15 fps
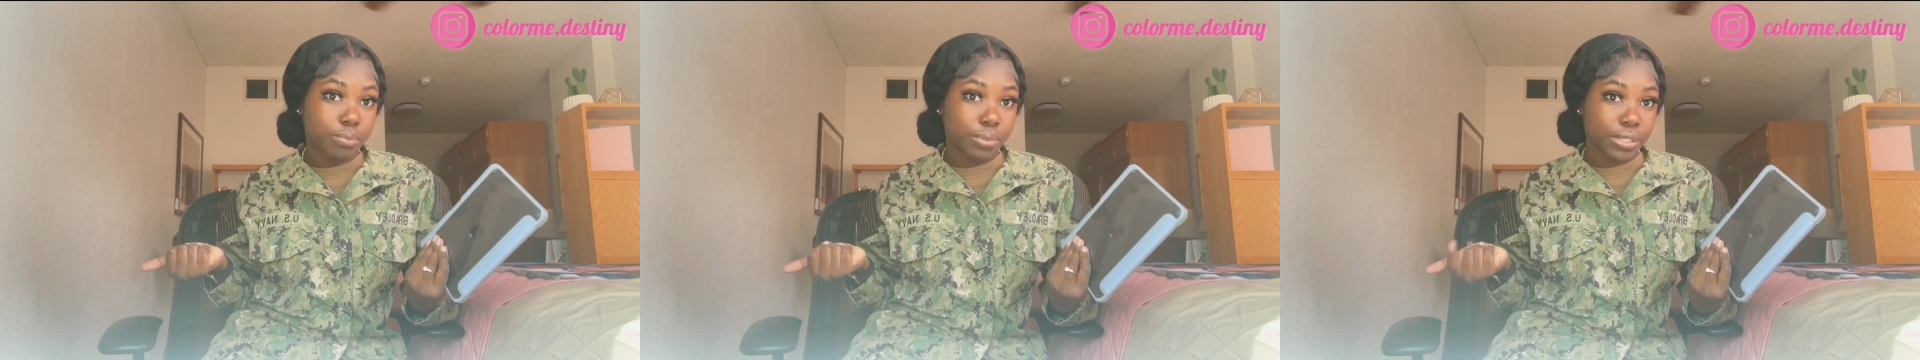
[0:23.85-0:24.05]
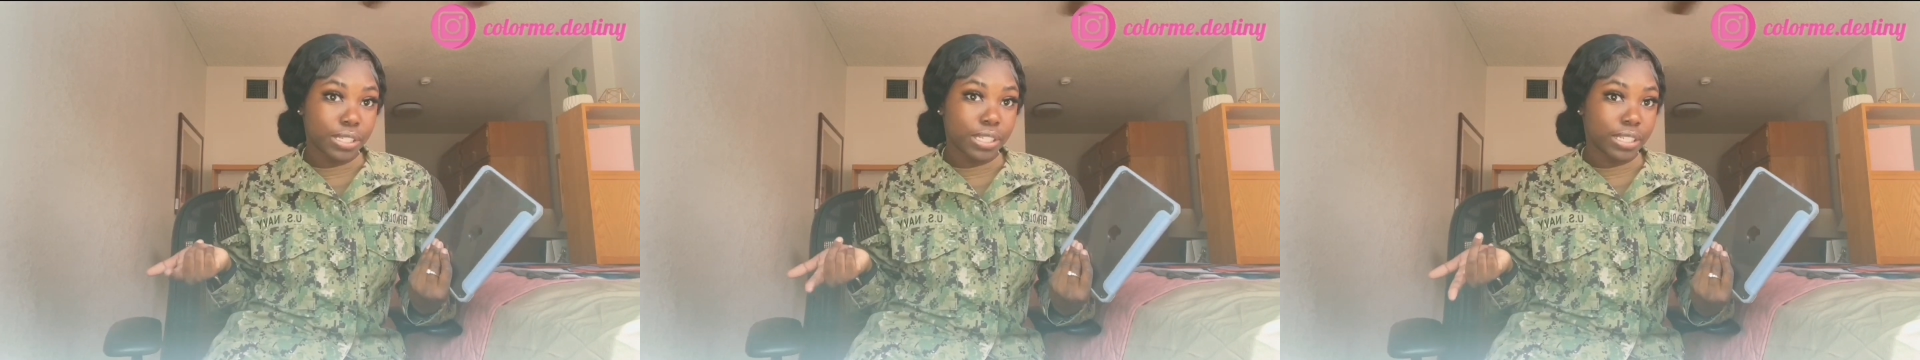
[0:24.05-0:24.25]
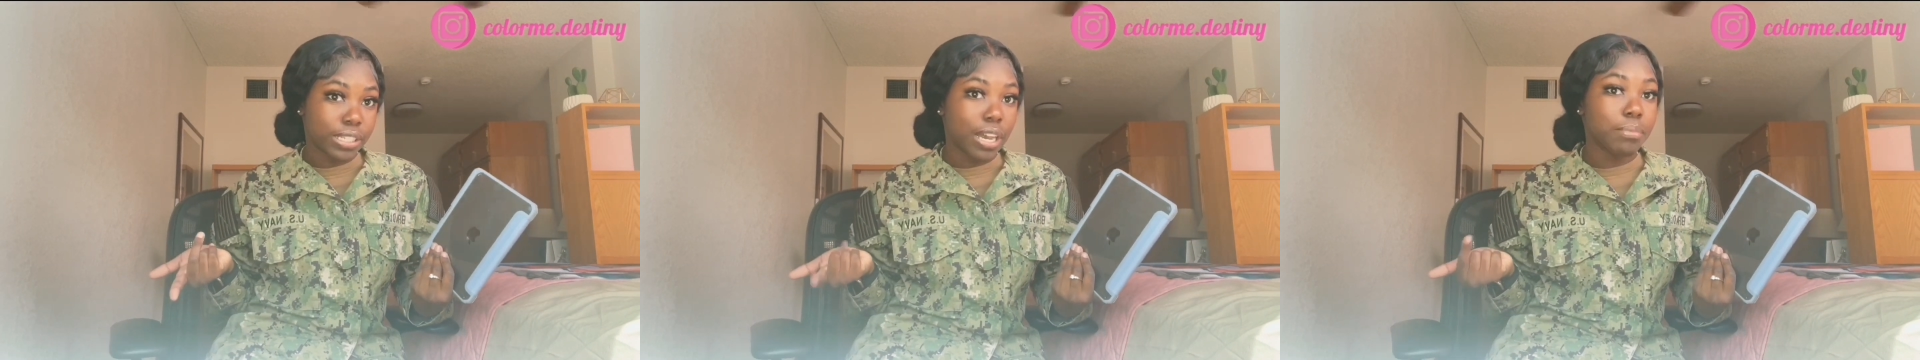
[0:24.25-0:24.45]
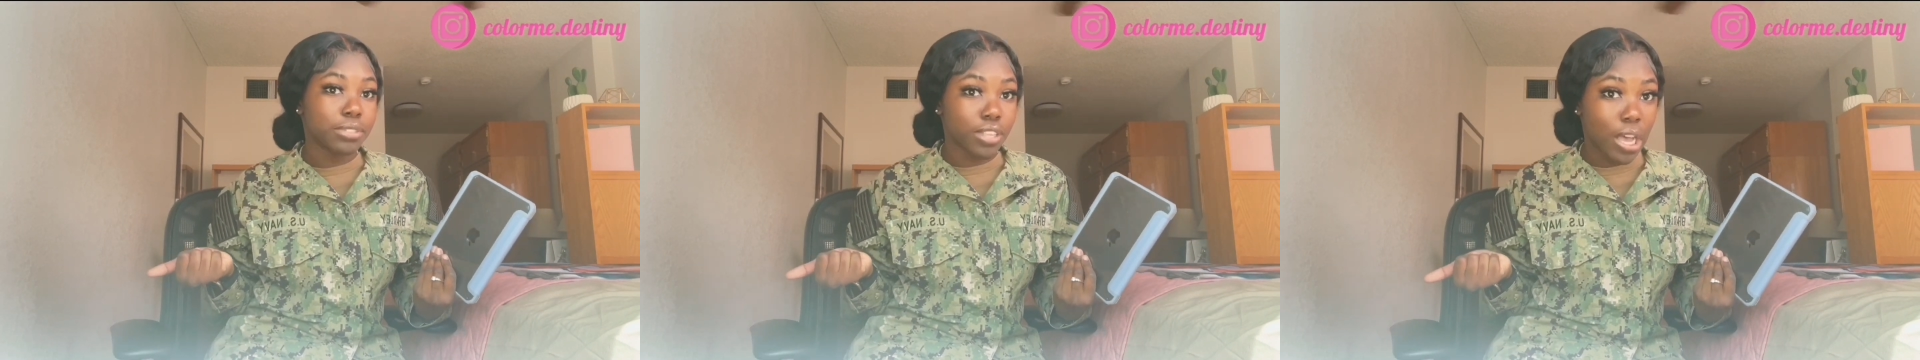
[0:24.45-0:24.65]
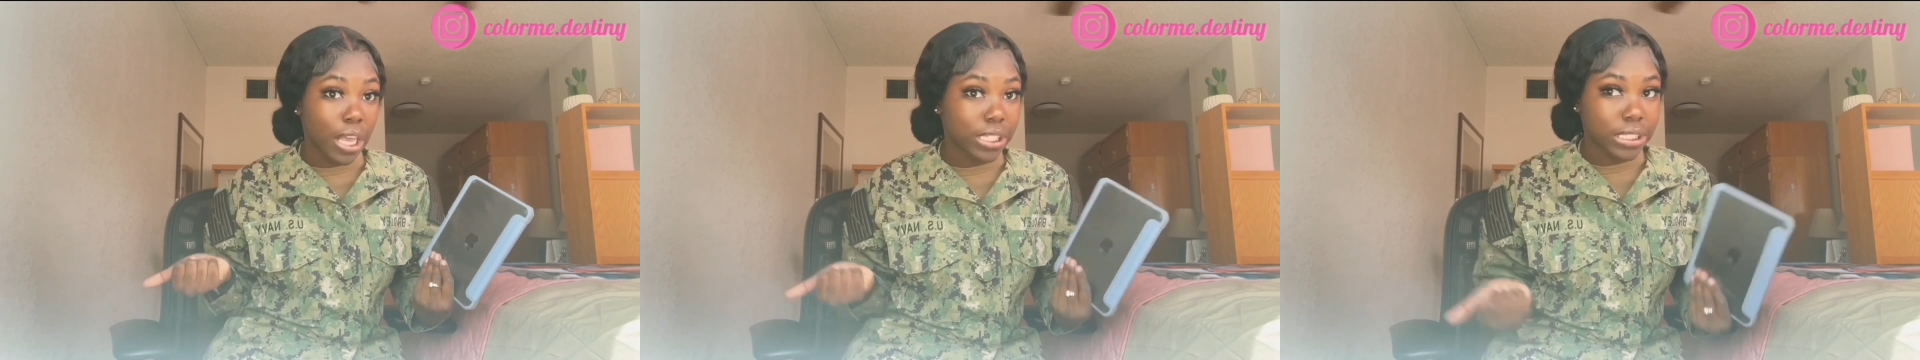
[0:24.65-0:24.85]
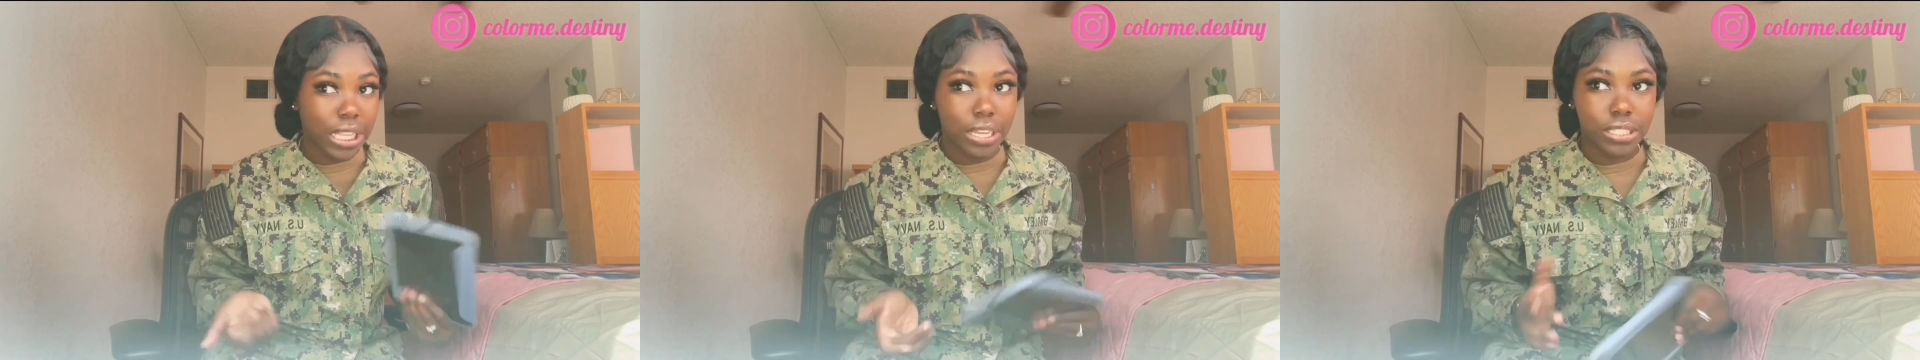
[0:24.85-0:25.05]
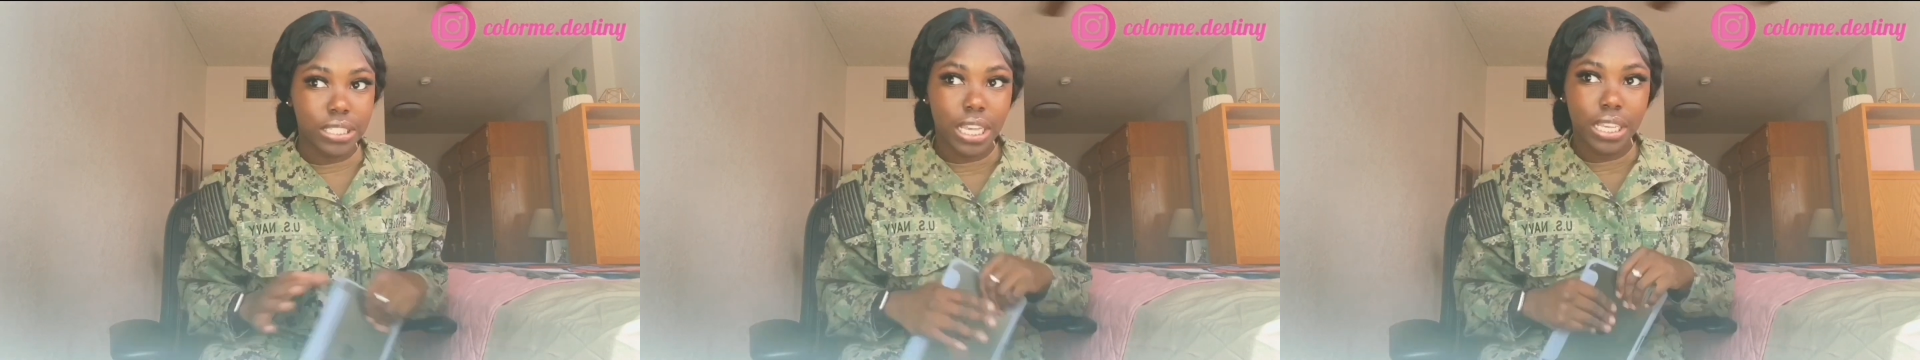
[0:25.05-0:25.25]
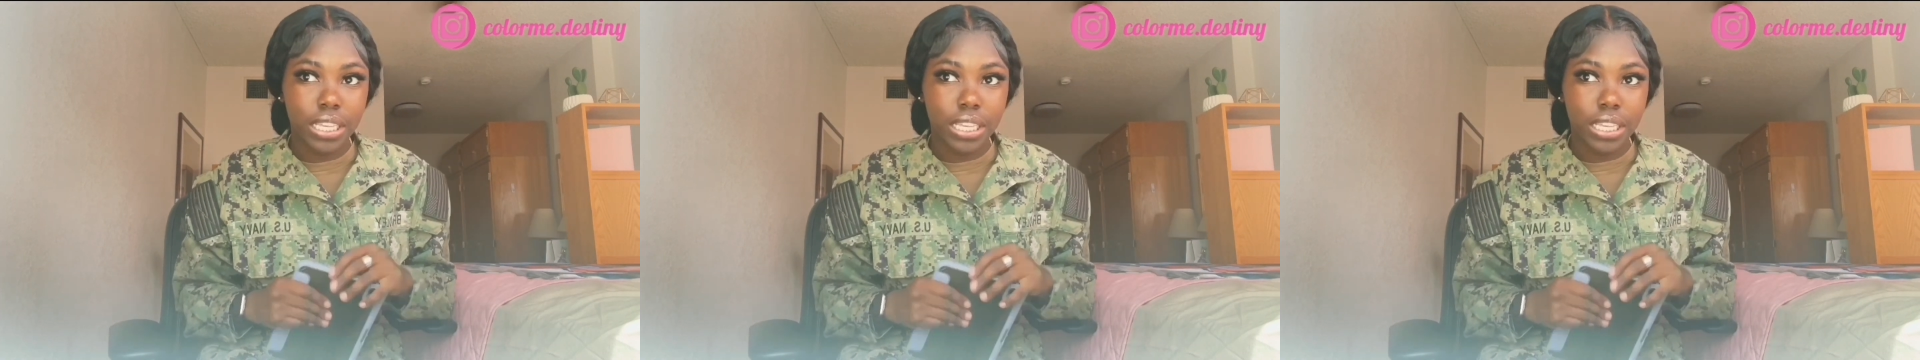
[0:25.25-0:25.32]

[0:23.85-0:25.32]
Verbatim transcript: but i'm gonna talk as loud as i